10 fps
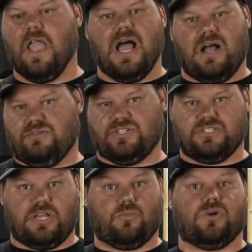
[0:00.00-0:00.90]
I was just
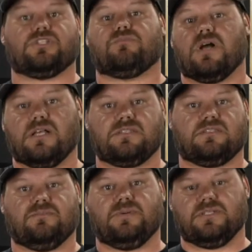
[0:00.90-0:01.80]
like, what's the process
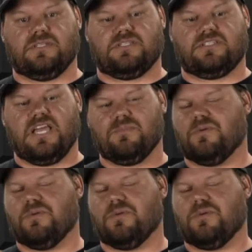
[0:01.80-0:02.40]
of building this table?